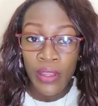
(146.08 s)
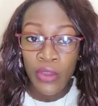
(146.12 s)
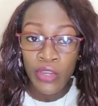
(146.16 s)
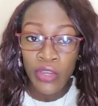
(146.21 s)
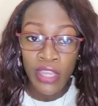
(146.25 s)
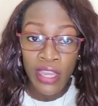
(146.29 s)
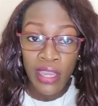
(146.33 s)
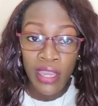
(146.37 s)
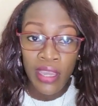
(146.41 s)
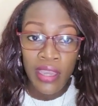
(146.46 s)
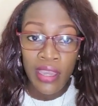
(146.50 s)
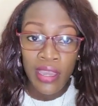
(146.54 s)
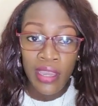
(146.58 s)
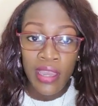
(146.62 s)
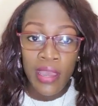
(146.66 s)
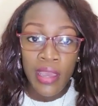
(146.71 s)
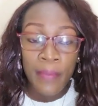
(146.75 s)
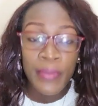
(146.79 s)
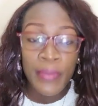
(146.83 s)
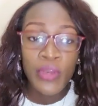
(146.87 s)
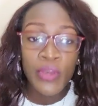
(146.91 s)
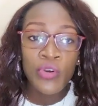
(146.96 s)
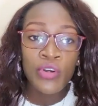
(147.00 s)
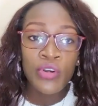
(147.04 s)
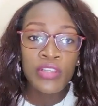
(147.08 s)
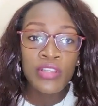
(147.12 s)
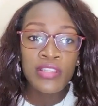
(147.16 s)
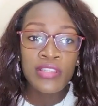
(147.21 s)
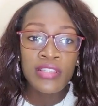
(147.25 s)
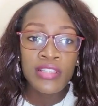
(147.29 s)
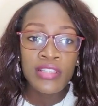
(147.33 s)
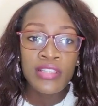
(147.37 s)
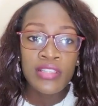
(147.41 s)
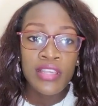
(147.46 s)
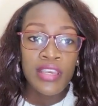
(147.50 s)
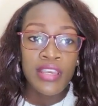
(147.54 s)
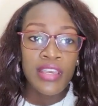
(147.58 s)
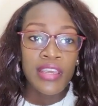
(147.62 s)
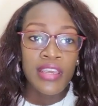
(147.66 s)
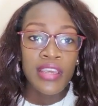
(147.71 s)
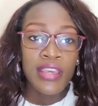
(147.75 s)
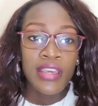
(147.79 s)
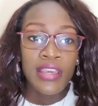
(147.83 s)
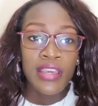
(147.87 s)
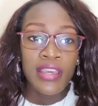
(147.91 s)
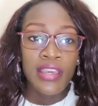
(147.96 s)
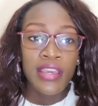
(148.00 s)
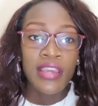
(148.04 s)
Okay? Because
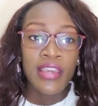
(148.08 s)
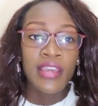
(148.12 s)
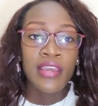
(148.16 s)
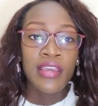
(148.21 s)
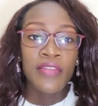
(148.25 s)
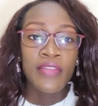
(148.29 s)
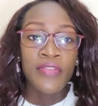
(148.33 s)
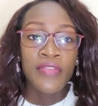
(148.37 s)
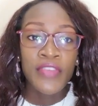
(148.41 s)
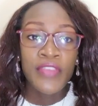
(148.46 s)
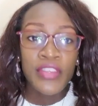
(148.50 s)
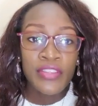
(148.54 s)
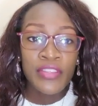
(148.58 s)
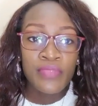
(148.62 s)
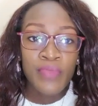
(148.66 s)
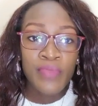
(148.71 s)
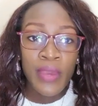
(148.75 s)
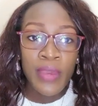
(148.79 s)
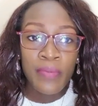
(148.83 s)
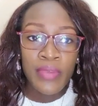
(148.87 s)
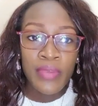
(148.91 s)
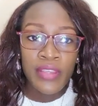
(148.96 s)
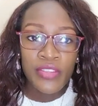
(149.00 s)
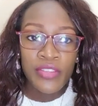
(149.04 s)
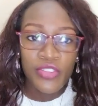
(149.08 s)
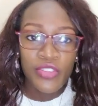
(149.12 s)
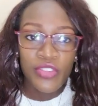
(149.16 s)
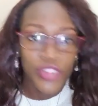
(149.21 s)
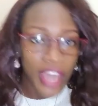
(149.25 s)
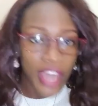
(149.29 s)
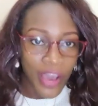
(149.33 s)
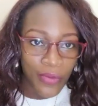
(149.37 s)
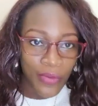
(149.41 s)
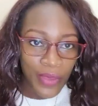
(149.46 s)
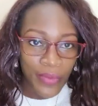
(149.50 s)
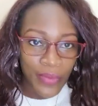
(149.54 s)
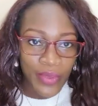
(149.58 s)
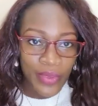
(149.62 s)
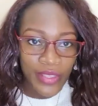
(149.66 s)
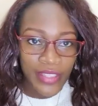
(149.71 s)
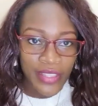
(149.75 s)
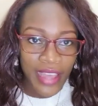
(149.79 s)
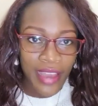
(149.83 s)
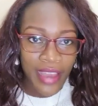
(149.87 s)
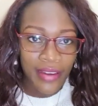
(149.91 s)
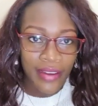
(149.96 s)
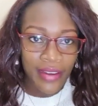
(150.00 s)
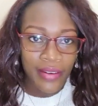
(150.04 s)
these babies, you know how
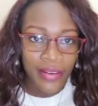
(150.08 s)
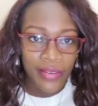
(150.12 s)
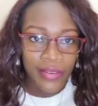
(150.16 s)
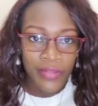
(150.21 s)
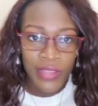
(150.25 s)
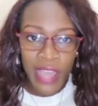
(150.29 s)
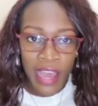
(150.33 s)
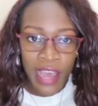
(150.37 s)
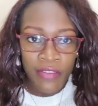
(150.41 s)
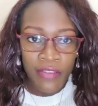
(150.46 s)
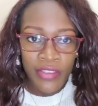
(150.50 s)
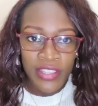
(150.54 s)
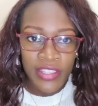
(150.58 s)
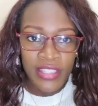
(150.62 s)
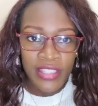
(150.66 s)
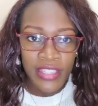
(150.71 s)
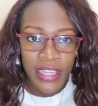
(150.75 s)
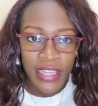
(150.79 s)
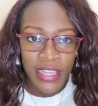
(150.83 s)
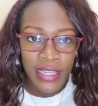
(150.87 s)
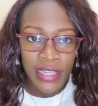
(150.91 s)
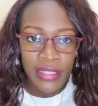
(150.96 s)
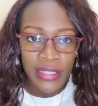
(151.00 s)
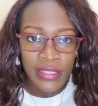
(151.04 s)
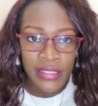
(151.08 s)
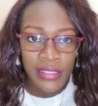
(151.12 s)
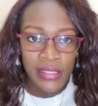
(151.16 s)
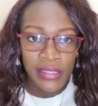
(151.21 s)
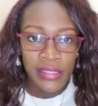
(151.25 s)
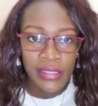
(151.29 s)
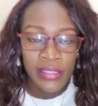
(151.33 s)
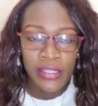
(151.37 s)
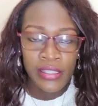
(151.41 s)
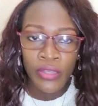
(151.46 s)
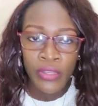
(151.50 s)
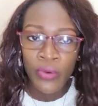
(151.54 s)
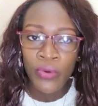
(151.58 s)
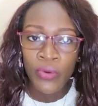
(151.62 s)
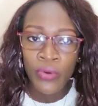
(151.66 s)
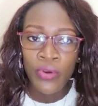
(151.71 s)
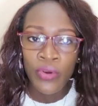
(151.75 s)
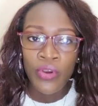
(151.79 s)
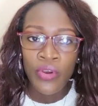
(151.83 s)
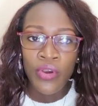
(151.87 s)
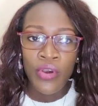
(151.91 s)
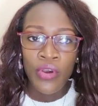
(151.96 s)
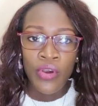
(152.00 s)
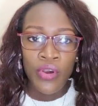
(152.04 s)
babies are, they have a scent. So
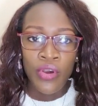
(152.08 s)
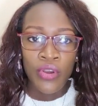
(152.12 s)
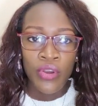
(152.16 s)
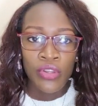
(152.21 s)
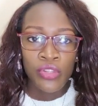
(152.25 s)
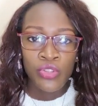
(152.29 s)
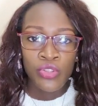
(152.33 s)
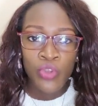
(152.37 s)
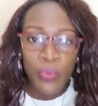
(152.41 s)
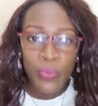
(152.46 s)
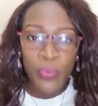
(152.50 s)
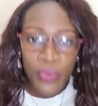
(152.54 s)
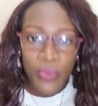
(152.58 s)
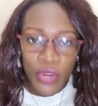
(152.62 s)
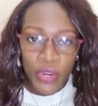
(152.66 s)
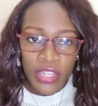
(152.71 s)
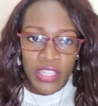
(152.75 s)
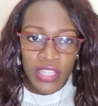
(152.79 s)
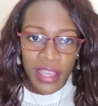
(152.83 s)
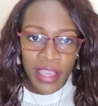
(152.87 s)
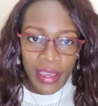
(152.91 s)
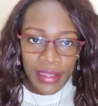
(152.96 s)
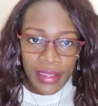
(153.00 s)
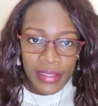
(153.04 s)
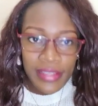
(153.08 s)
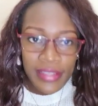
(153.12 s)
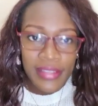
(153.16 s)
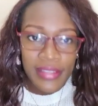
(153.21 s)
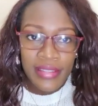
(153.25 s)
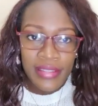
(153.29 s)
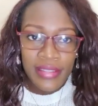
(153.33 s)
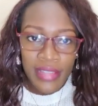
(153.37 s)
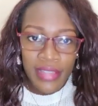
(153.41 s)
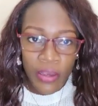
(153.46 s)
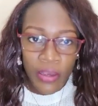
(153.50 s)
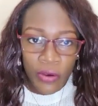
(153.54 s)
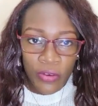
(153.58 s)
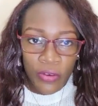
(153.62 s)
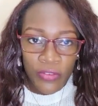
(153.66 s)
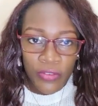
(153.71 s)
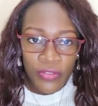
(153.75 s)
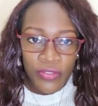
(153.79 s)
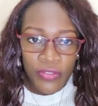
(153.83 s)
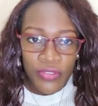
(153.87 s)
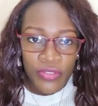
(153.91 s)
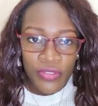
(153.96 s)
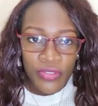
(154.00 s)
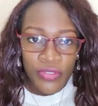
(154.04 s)
to protect itself,
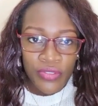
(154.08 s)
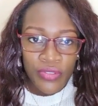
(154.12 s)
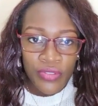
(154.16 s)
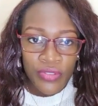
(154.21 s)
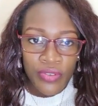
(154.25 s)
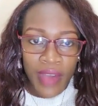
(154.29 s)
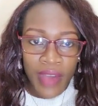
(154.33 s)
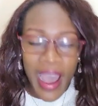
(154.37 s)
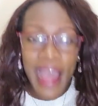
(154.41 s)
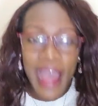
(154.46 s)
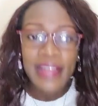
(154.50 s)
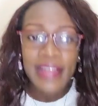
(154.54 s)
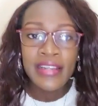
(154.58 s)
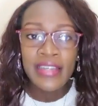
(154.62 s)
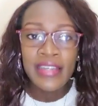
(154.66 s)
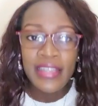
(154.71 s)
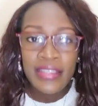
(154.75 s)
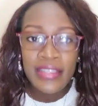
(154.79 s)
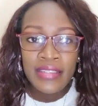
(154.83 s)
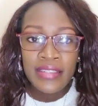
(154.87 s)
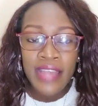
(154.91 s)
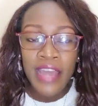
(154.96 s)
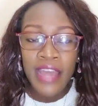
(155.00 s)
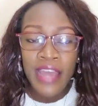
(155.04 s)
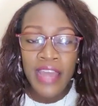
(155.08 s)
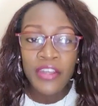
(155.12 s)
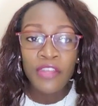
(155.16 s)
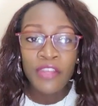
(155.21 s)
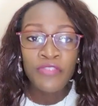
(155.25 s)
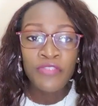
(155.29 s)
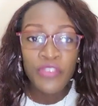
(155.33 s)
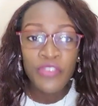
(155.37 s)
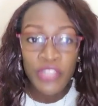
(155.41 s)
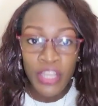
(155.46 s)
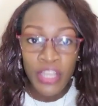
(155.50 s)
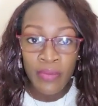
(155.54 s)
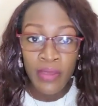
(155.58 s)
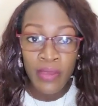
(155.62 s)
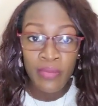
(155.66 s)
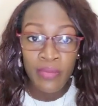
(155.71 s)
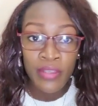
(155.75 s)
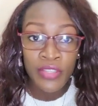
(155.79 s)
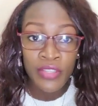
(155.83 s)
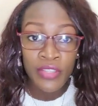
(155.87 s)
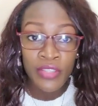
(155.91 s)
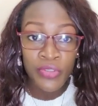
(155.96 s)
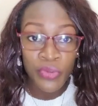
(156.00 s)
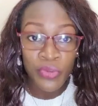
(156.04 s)
at least and the future
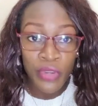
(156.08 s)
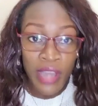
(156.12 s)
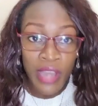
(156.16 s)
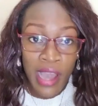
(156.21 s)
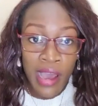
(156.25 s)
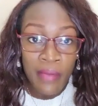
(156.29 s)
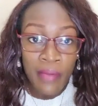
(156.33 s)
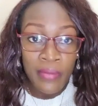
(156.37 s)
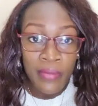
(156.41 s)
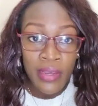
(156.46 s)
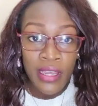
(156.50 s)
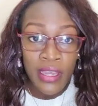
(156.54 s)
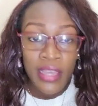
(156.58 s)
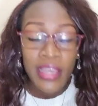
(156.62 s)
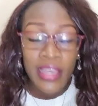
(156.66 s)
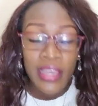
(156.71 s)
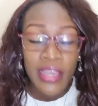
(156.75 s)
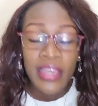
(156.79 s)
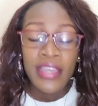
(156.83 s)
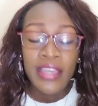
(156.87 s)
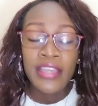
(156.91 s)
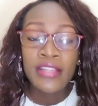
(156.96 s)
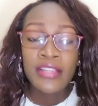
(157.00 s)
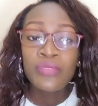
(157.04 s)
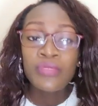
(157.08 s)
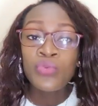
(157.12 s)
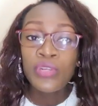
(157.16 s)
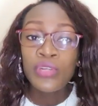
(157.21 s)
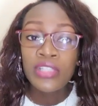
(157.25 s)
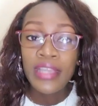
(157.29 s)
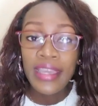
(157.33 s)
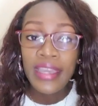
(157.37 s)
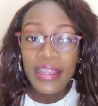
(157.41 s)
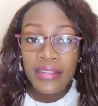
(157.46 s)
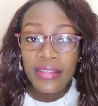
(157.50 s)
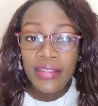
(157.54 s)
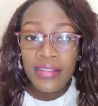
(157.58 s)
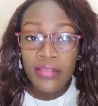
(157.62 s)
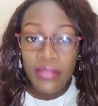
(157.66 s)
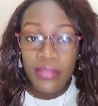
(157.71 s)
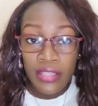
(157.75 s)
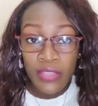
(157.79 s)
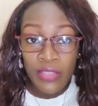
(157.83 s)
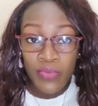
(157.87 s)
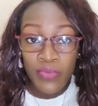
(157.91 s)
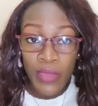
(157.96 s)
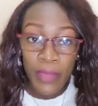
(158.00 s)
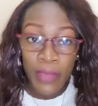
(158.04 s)
babies to come, it will eat
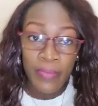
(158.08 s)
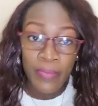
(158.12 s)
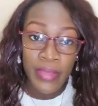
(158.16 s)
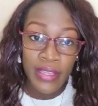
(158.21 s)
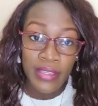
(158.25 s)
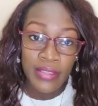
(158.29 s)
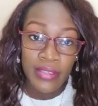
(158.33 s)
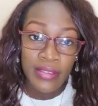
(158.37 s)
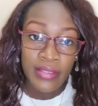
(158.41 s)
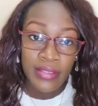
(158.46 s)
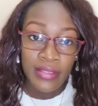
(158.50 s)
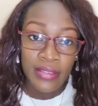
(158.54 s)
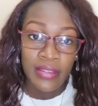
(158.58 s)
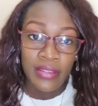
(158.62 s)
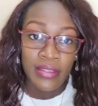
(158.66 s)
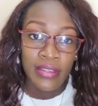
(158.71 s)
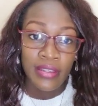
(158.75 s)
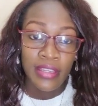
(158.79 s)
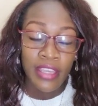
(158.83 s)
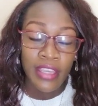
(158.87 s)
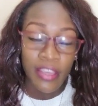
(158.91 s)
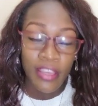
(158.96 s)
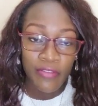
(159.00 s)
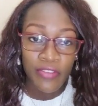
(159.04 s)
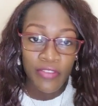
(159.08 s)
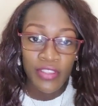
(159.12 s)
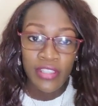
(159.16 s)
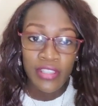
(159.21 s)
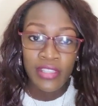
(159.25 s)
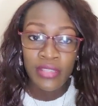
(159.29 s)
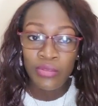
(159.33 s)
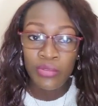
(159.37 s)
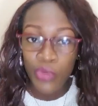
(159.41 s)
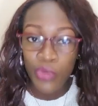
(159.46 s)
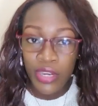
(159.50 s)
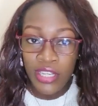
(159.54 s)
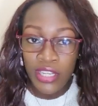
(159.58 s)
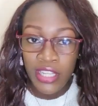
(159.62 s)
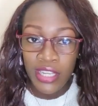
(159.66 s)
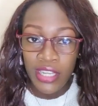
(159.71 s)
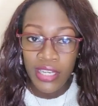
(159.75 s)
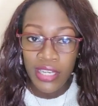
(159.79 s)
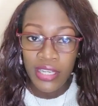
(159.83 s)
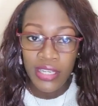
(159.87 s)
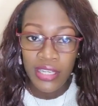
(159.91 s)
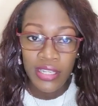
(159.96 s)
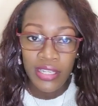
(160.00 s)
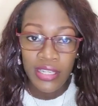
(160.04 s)
these babies if it's
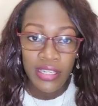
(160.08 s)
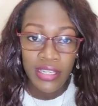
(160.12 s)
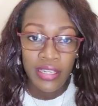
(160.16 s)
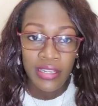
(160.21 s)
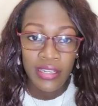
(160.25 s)
threatened,